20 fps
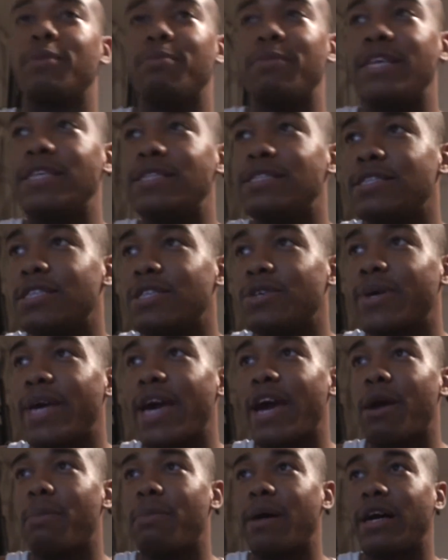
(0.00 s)
It means that you
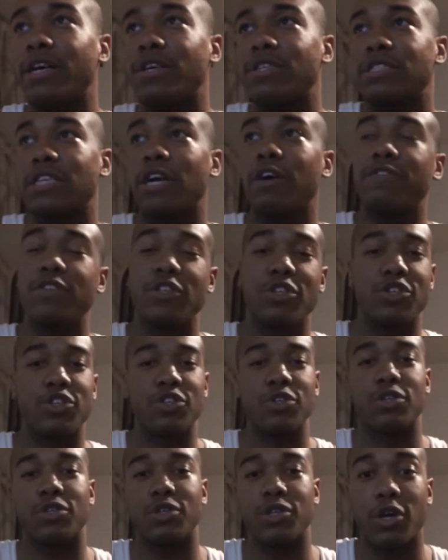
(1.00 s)
care about yourself, and you
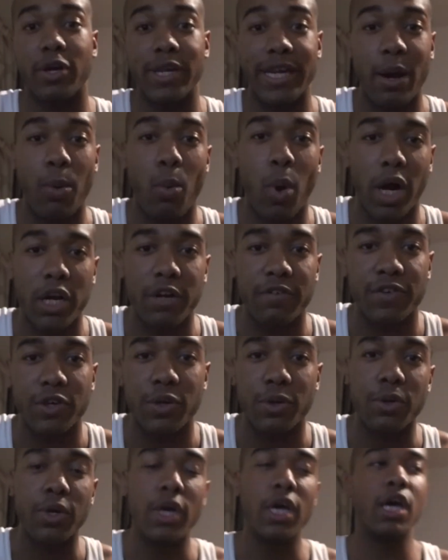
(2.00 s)
should do. You only get one of
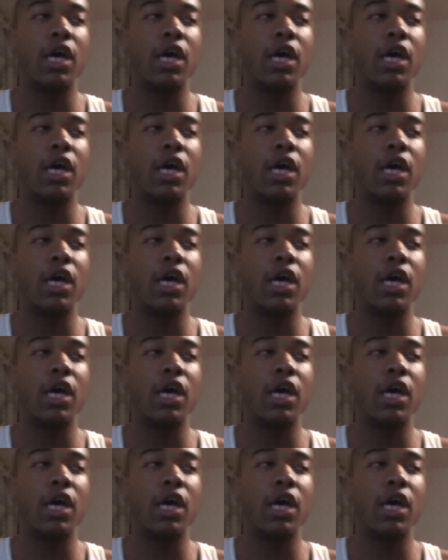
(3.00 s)
you.